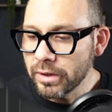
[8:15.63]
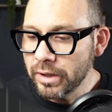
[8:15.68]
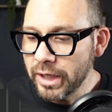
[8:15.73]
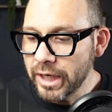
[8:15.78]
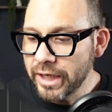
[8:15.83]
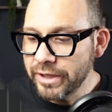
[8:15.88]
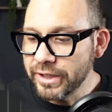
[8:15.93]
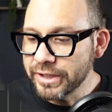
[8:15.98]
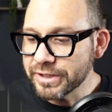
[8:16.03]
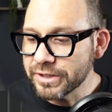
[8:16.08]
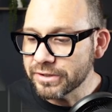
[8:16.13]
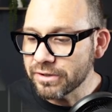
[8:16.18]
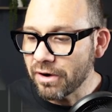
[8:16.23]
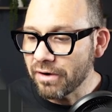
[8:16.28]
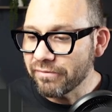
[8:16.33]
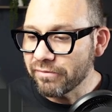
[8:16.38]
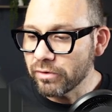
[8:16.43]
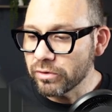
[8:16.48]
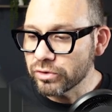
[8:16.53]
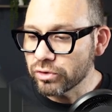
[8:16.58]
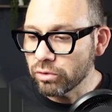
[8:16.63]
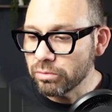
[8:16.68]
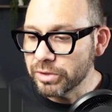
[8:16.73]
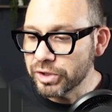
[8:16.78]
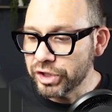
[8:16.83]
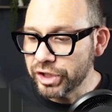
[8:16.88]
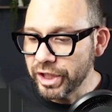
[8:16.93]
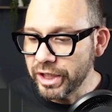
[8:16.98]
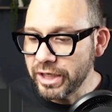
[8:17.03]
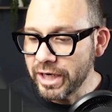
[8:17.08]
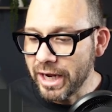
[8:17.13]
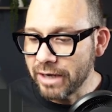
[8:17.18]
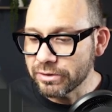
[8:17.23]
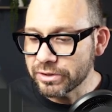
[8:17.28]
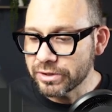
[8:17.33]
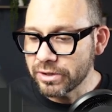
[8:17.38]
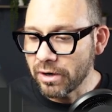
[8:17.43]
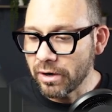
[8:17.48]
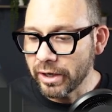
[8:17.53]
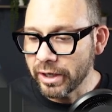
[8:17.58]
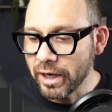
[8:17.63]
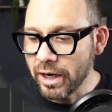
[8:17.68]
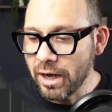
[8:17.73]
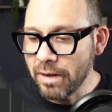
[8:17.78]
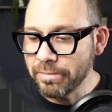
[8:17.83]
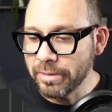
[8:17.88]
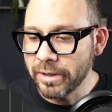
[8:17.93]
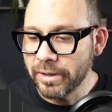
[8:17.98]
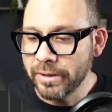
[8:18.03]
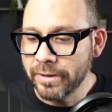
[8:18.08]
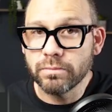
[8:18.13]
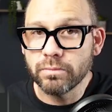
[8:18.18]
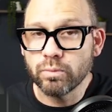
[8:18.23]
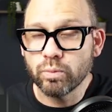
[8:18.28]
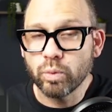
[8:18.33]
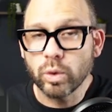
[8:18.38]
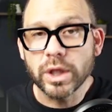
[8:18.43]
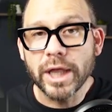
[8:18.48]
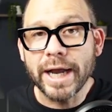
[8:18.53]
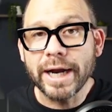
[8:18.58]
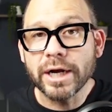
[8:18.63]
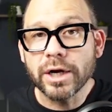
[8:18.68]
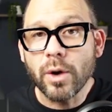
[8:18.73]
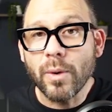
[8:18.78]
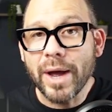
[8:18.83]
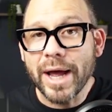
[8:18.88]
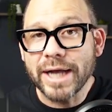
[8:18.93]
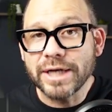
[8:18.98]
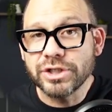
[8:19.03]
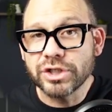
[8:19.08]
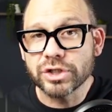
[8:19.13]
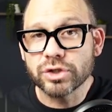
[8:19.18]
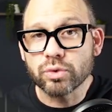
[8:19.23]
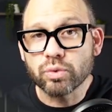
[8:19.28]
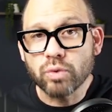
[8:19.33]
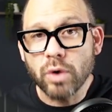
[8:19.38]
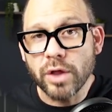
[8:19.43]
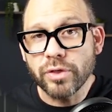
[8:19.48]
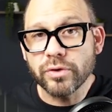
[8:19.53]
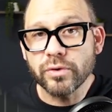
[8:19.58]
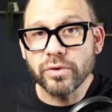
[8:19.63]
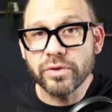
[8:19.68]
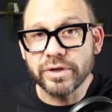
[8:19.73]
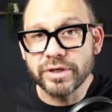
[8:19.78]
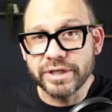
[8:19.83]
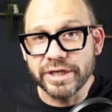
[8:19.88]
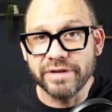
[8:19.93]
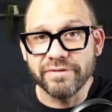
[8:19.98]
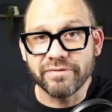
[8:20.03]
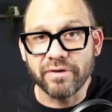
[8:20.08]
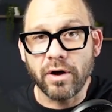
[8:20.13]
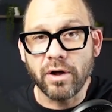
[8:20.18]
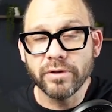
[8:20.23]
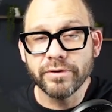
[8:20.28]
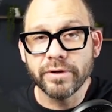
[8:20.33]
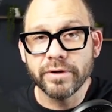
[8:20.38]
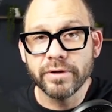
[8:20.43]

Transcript: and this is our virtual machine now starting up. We'll let it go ahead and just run through the default.